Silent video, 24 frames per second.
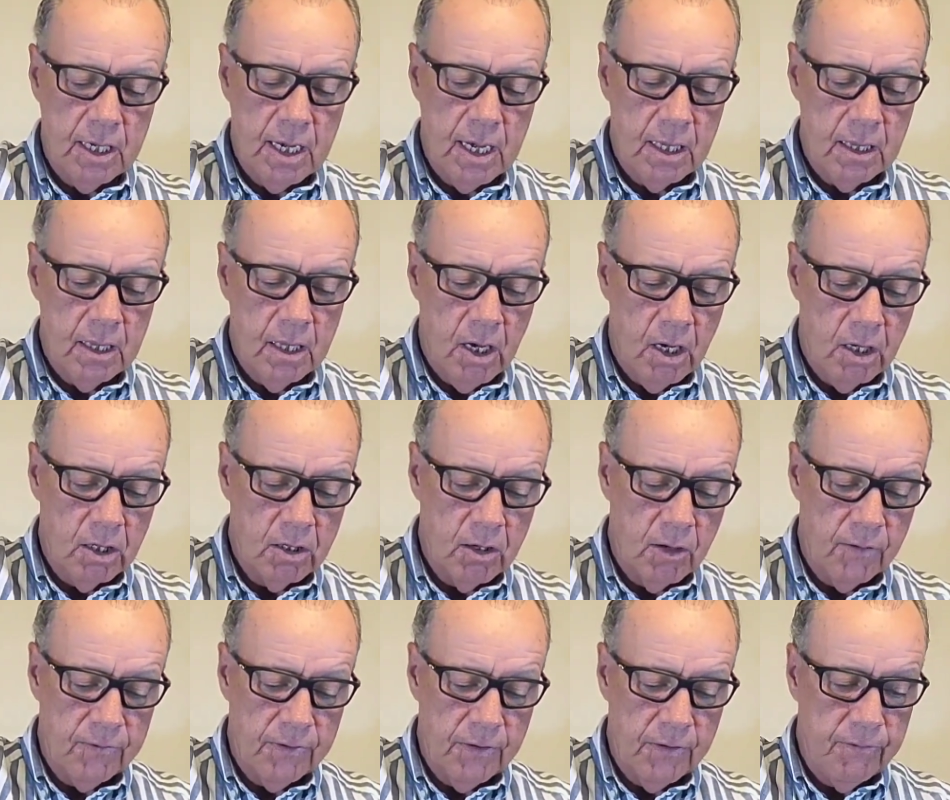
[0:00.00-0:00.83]
a lot
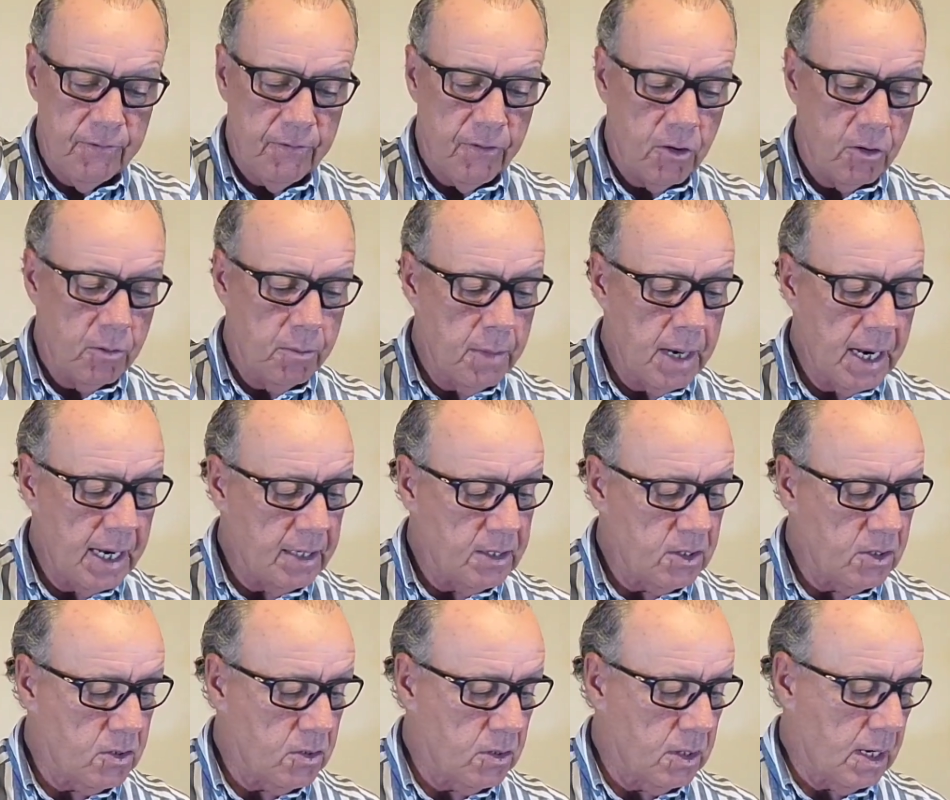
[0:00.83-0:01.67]
of
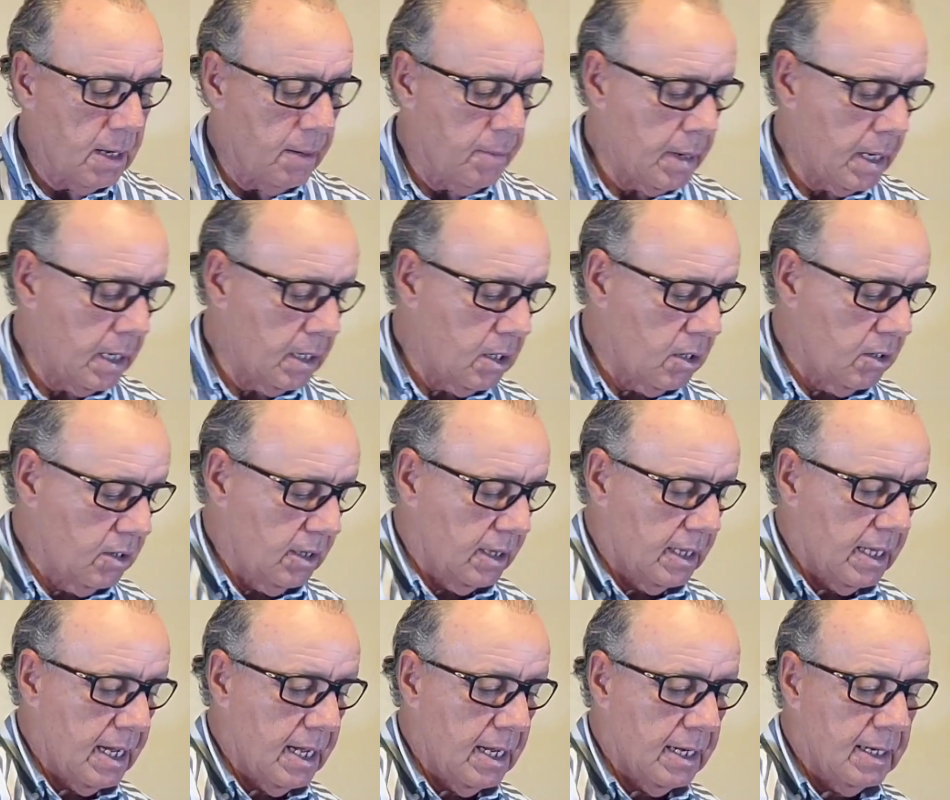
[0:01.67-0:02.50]
information about
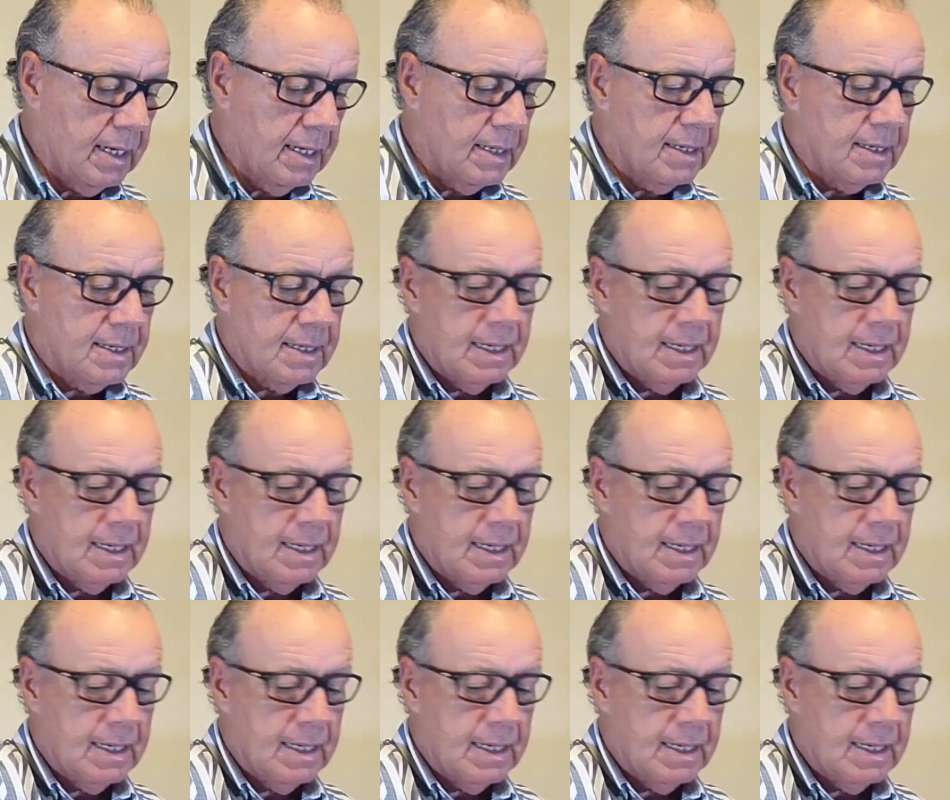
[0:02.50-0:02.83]
antennas,